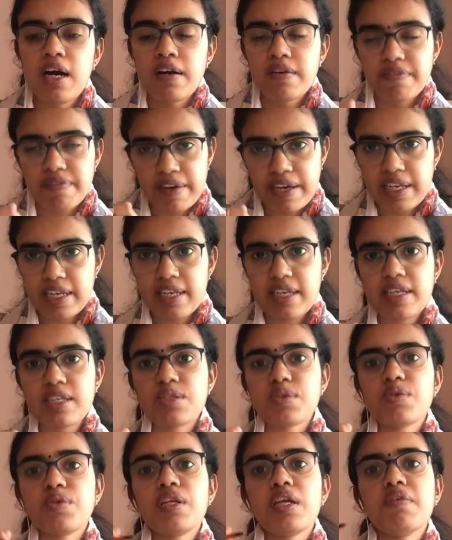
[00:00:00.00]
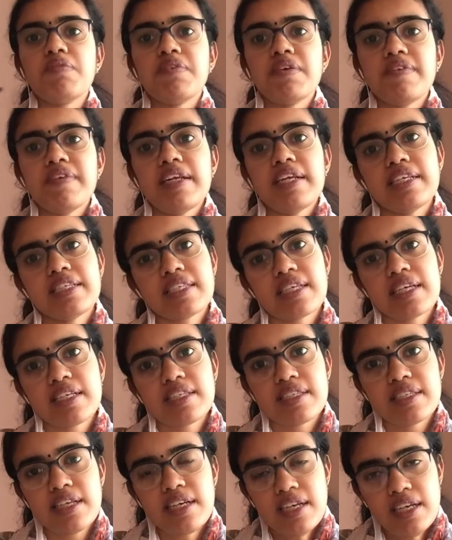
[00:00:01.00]
fine. So now we will
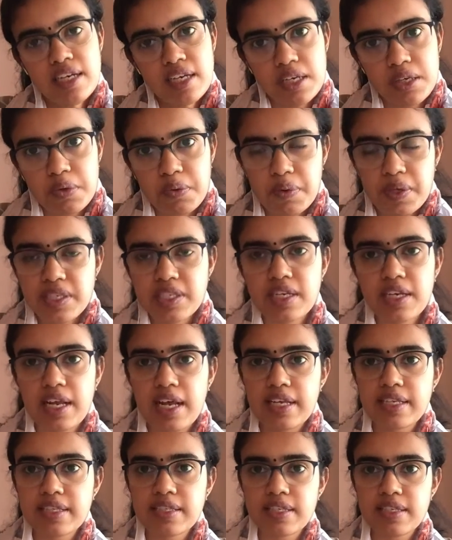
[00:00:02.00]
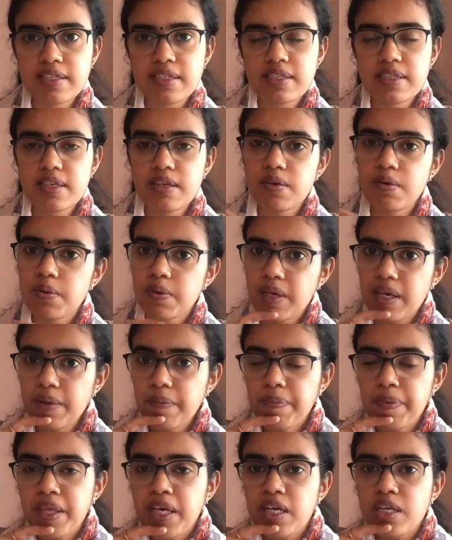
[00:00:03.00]
discuss the question answers. Okay,
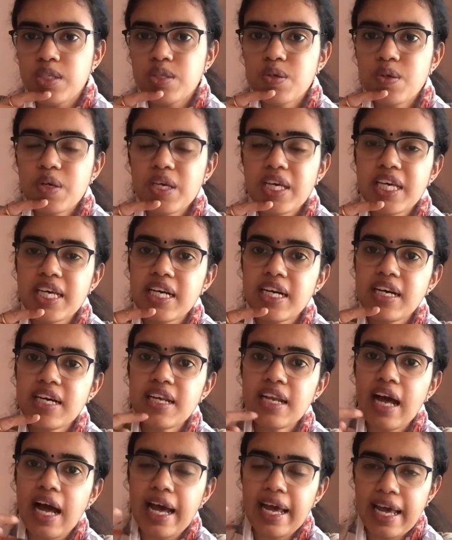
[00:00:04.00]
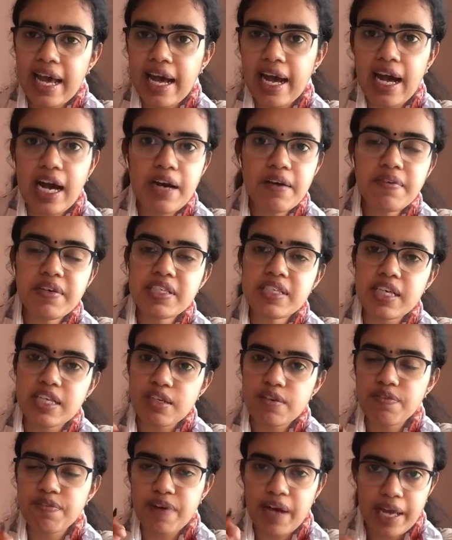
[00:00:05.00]
so here I have a set
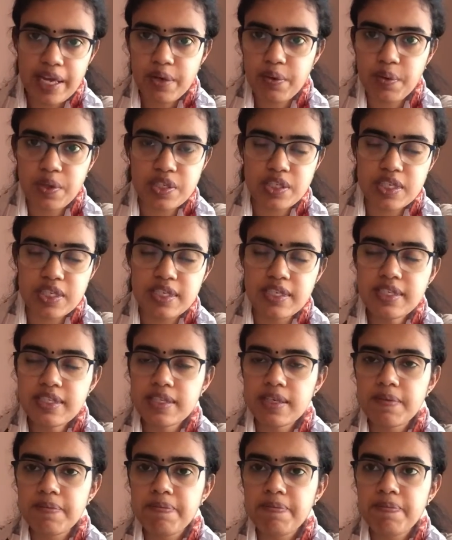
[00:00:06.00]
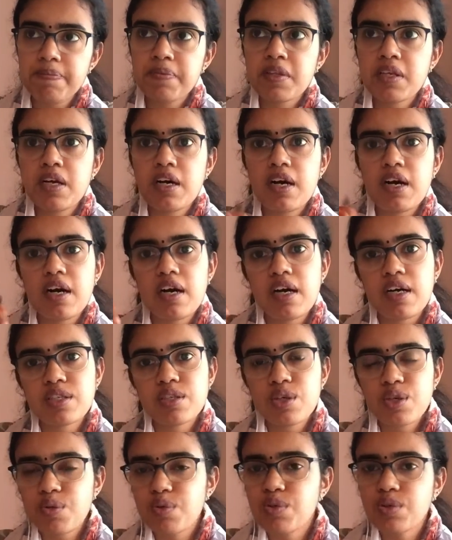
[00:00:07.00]
of 5 questions. So
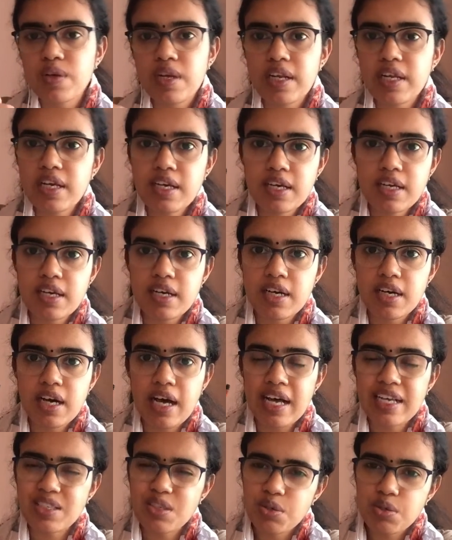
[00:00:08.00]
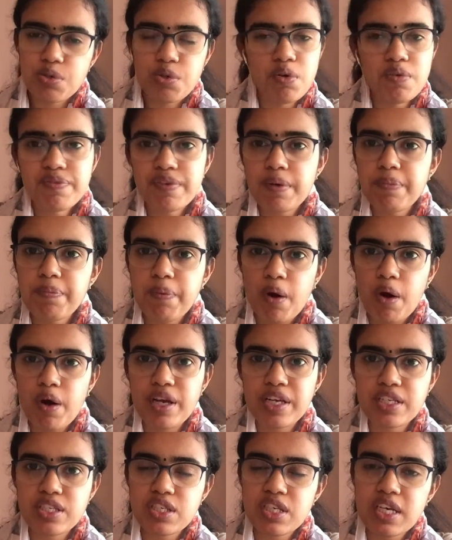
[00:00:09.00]
usually, as you know from
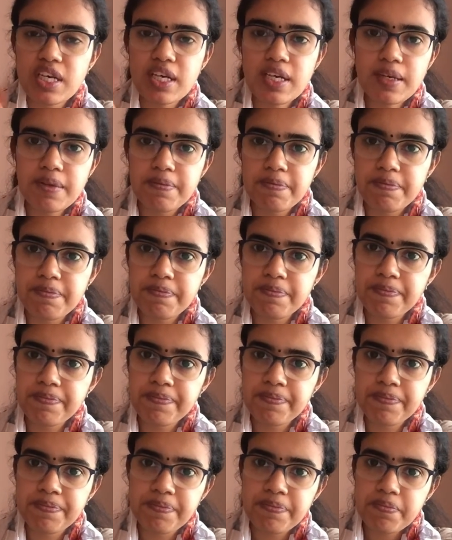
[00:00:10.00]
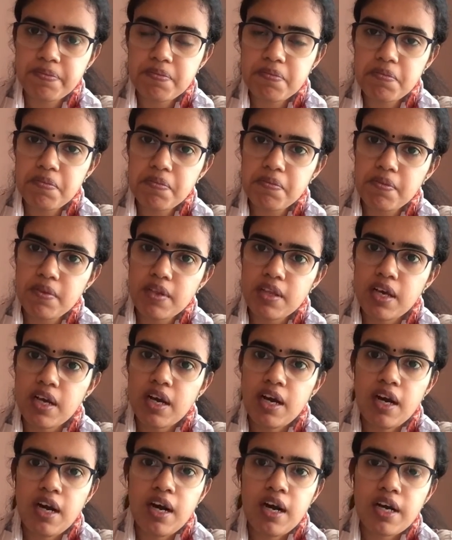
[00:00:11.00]
poetry,
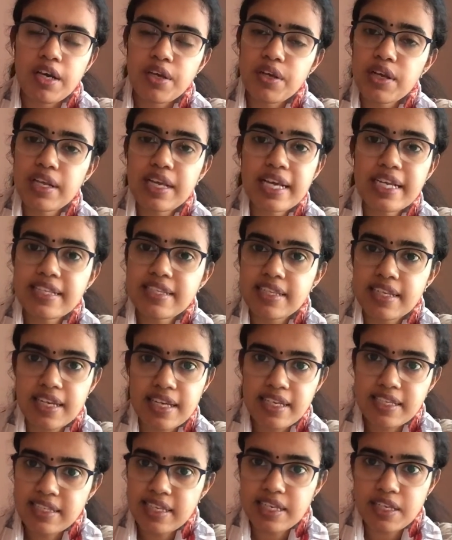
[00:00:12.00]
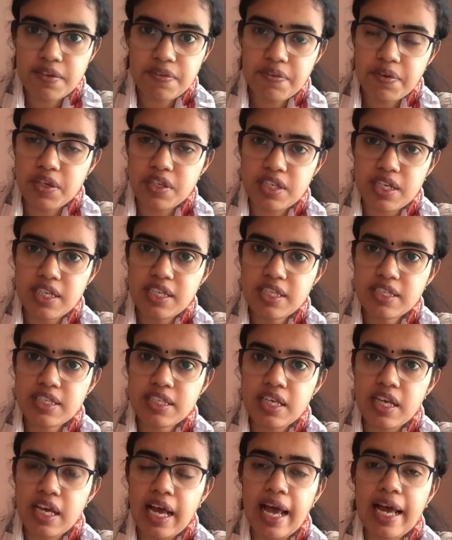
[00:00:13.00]
you'll get 3 set of questions,
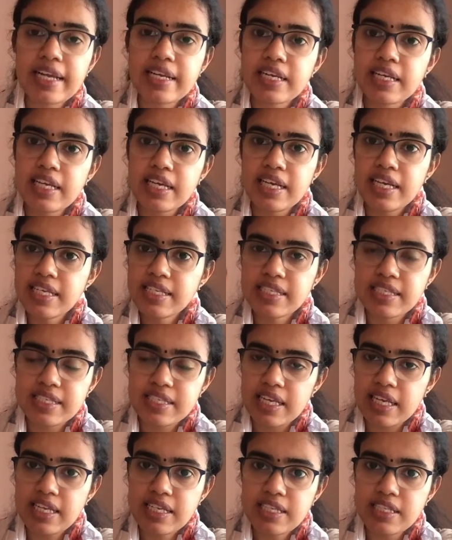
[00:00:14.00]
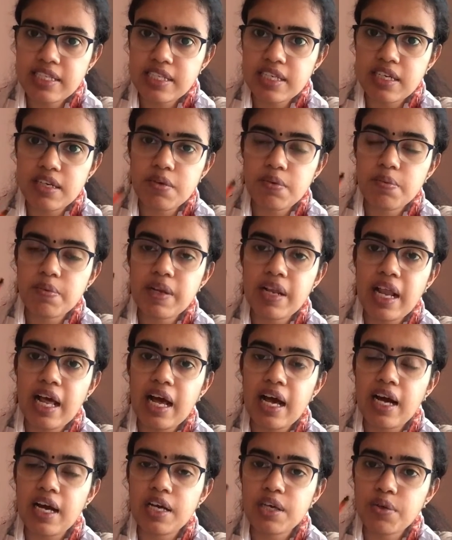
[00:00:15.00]
and in each set
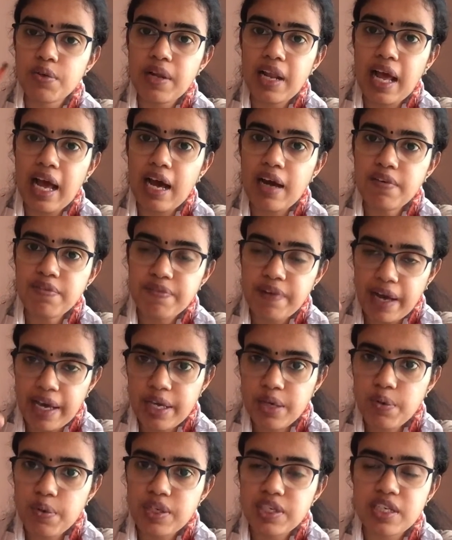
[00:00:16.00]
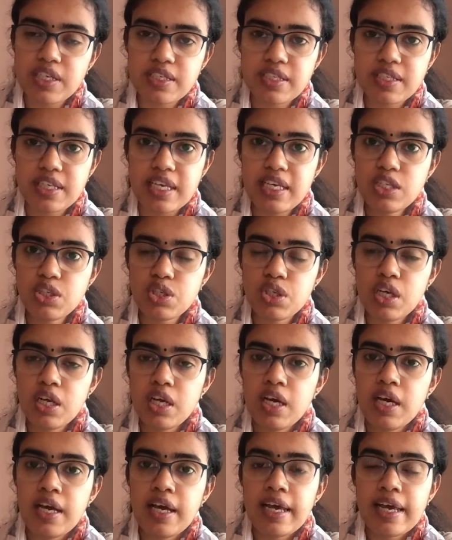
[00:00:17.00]
you will have 5 questions each.
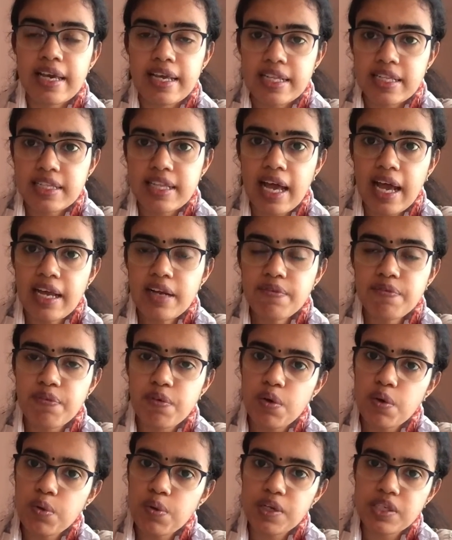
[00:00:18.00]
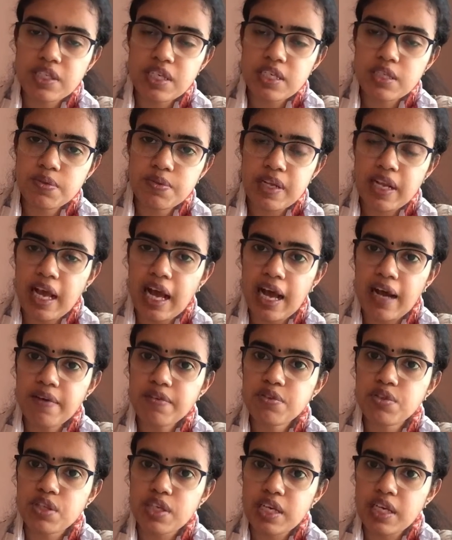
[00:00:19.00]
In that, 4 questions will
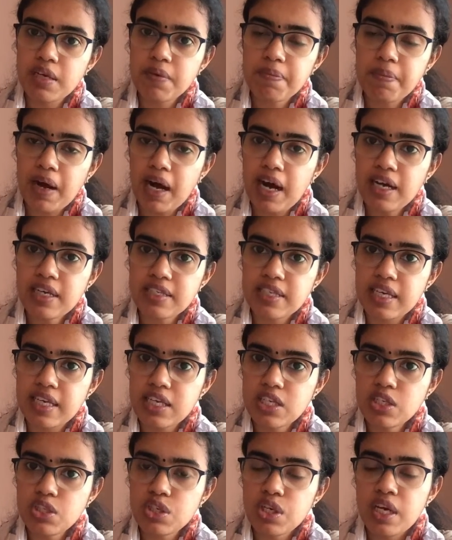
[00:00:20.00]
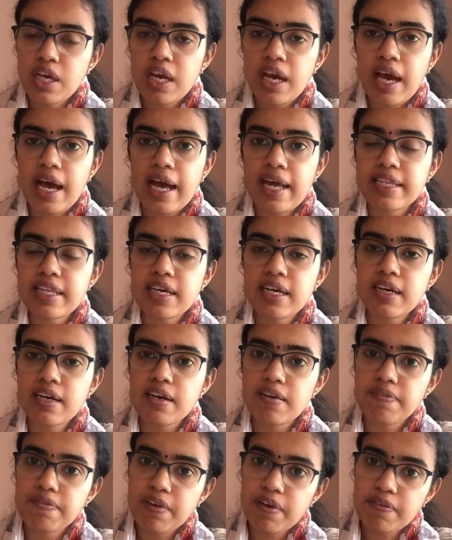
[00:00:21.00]
have 3 marks each, and
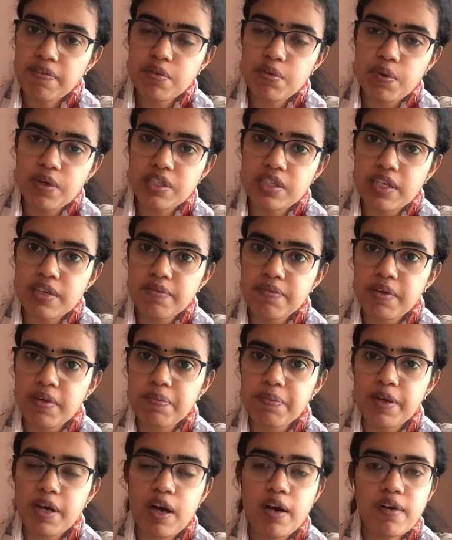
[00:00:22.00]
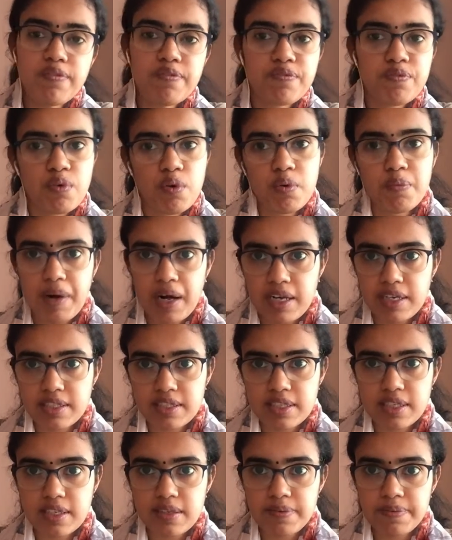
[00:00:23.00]
the 5th question will be of 4
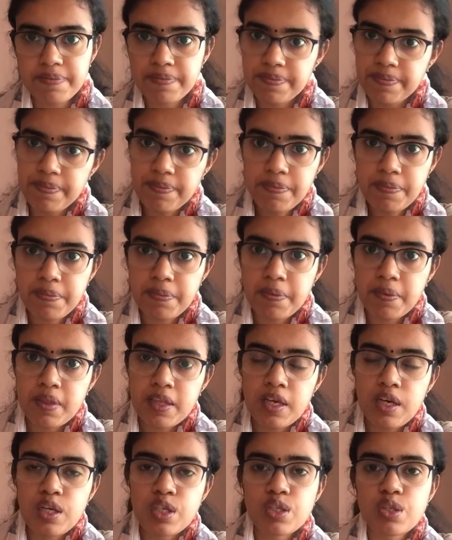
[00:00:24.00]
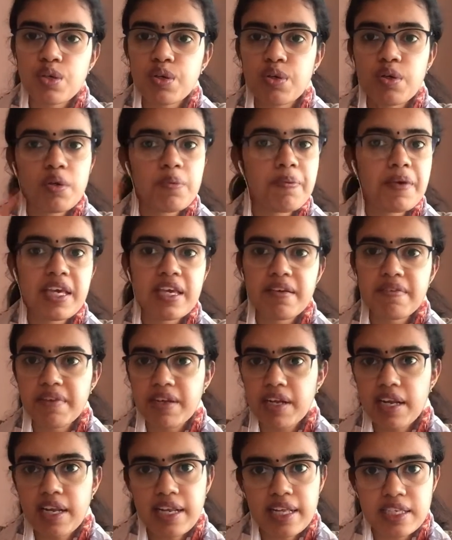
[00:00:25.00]
marks. So you'll be
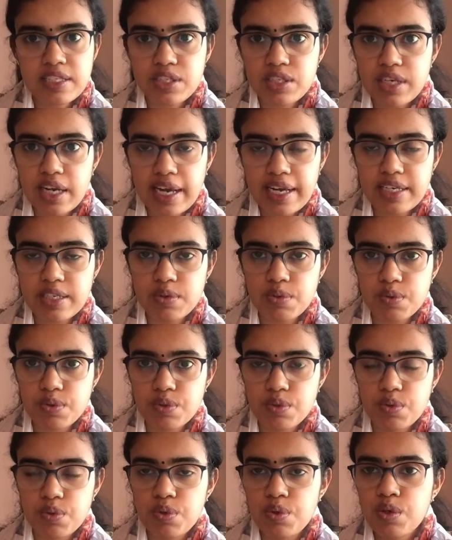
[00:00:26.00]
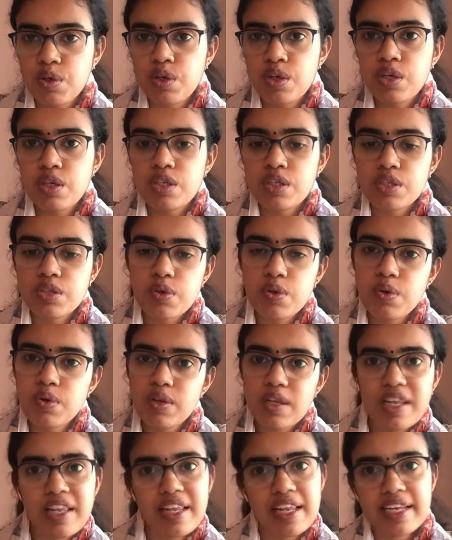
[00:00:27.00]
given an extract also.
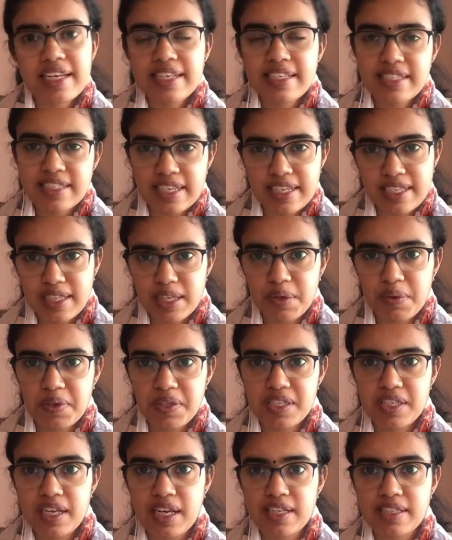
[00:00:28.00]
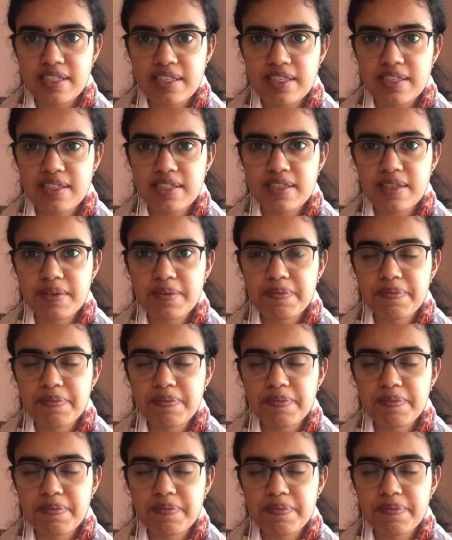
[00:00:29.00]
So let us check the question answers.